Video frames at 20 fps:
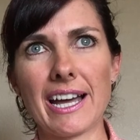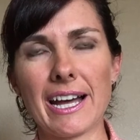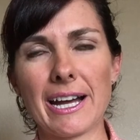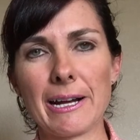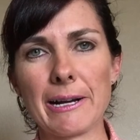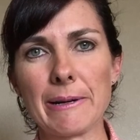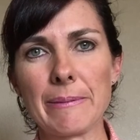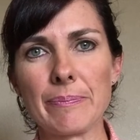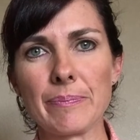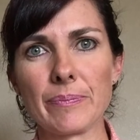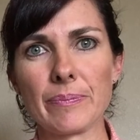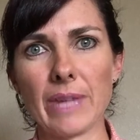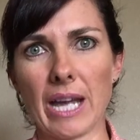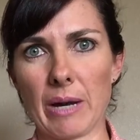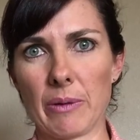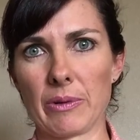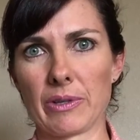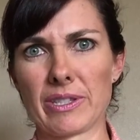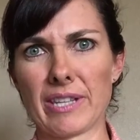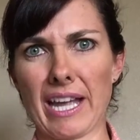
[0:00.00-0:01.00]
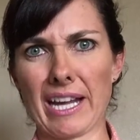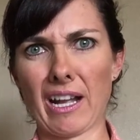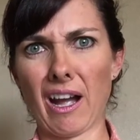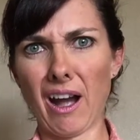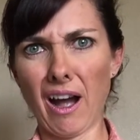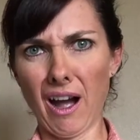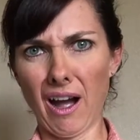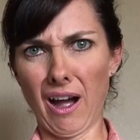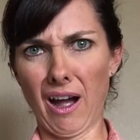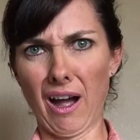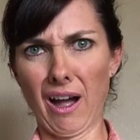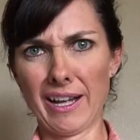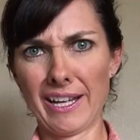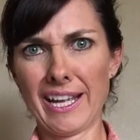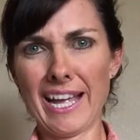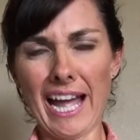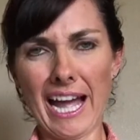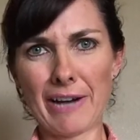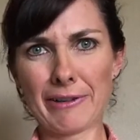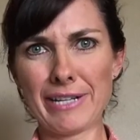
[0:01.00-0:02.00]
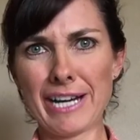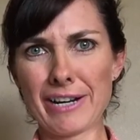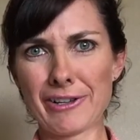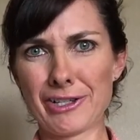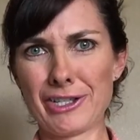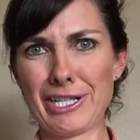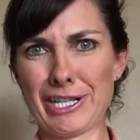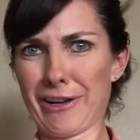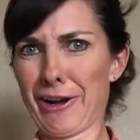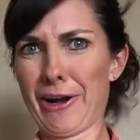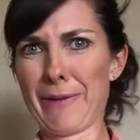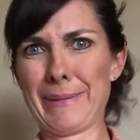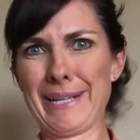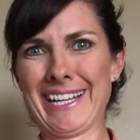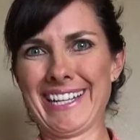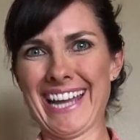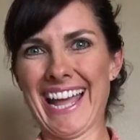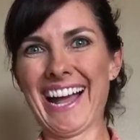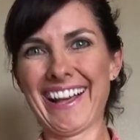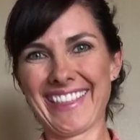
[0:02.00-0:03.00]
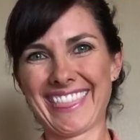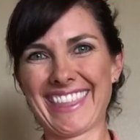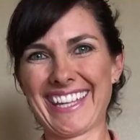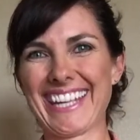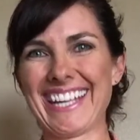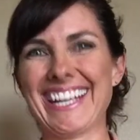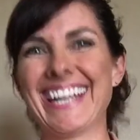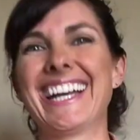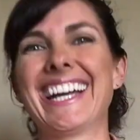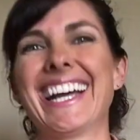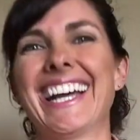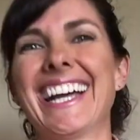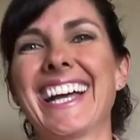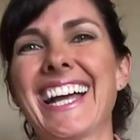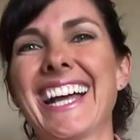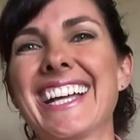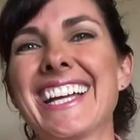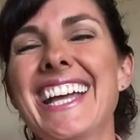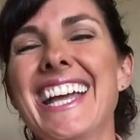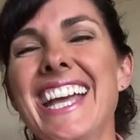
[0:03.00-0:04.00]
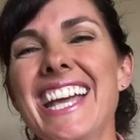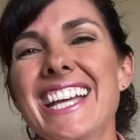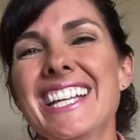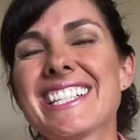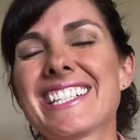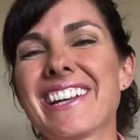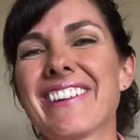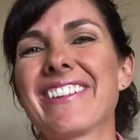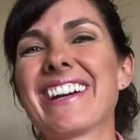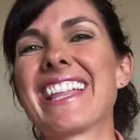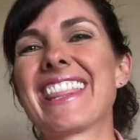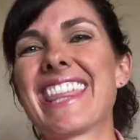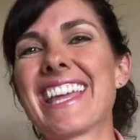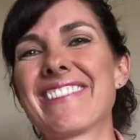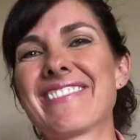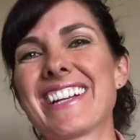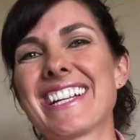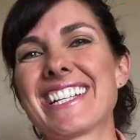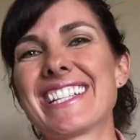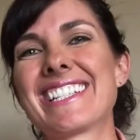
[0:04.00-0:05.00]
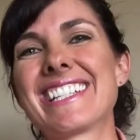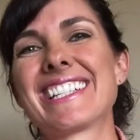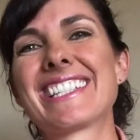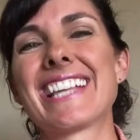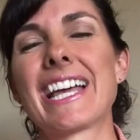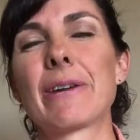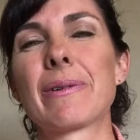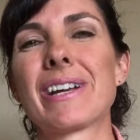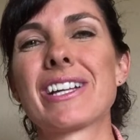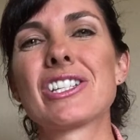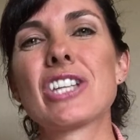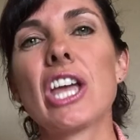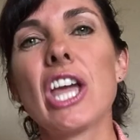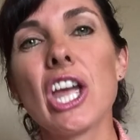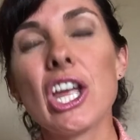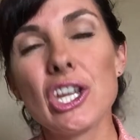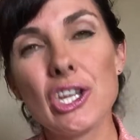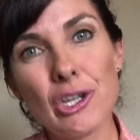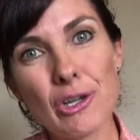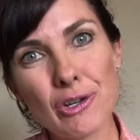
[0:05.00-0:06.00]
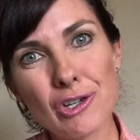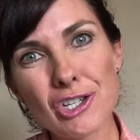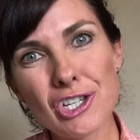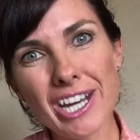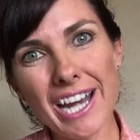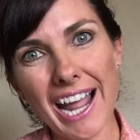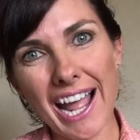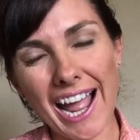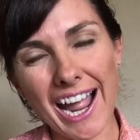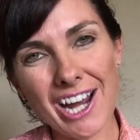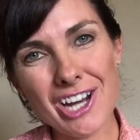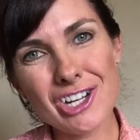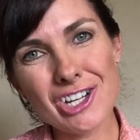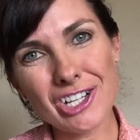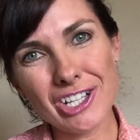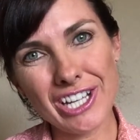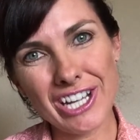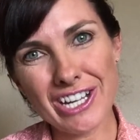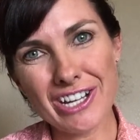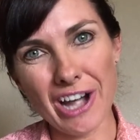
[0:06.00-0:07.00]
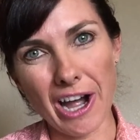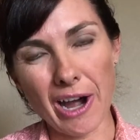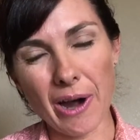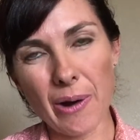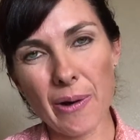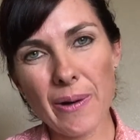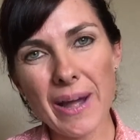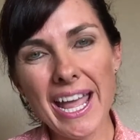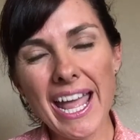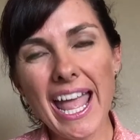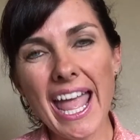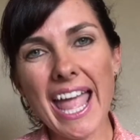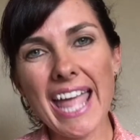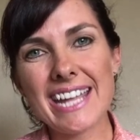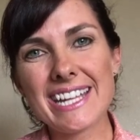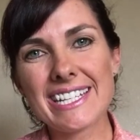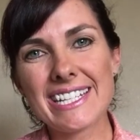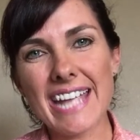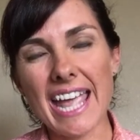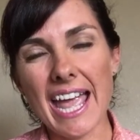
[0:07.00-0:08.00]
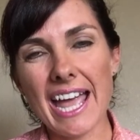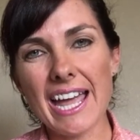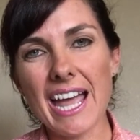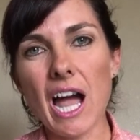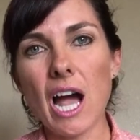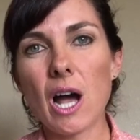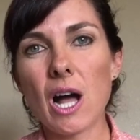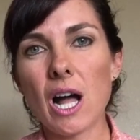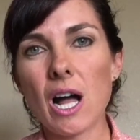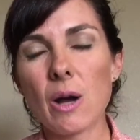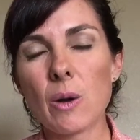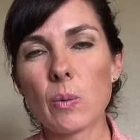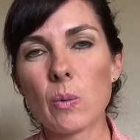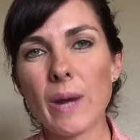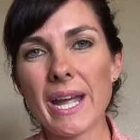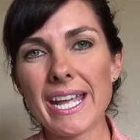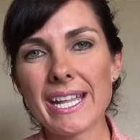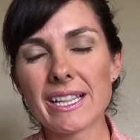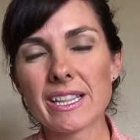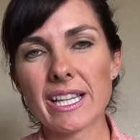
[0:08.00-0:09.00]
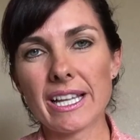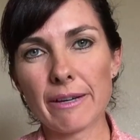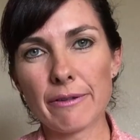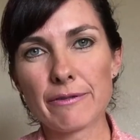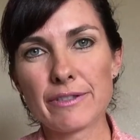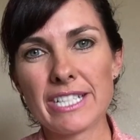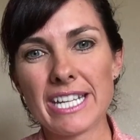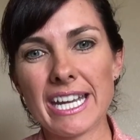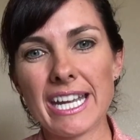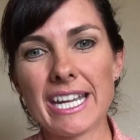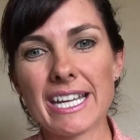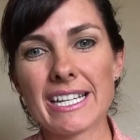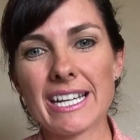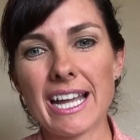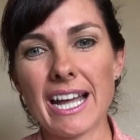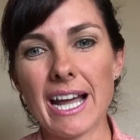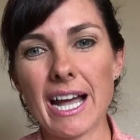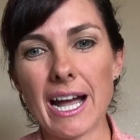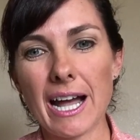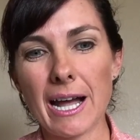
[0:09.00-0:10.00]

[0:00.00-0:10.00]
I was like, oh, how dare she call me unhealthy? So then what she said was, "You should actually go and get a weightlifting